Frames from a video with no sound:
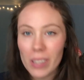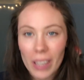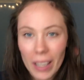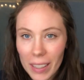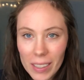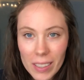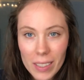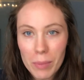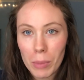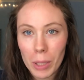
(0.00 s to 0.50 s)
that
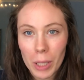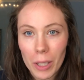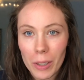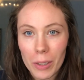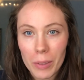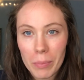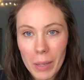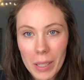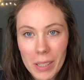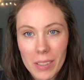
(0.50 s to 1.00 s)
is my
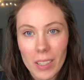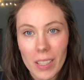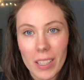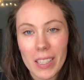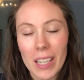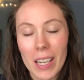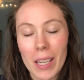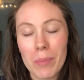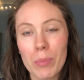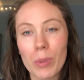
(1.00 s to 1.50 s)
current bedside
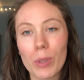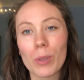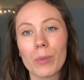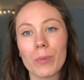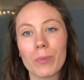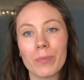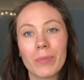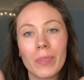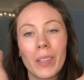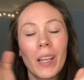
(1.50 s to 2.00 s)
table.
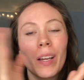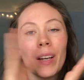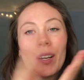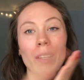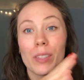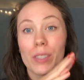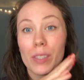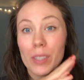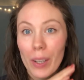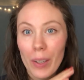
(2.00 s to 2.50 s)

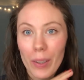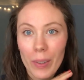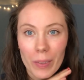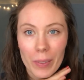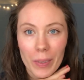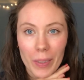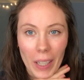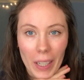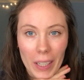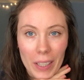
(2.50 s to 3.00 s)
So
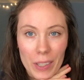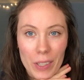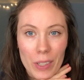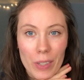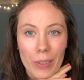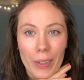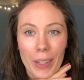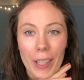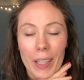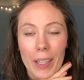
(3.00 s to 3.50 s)
getting
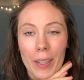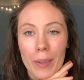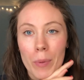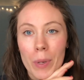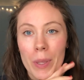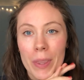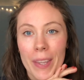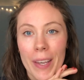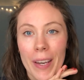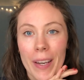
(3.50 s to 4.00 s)
straight in
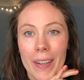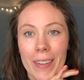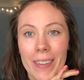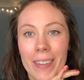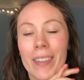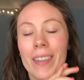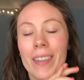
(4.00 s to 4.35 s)
with that.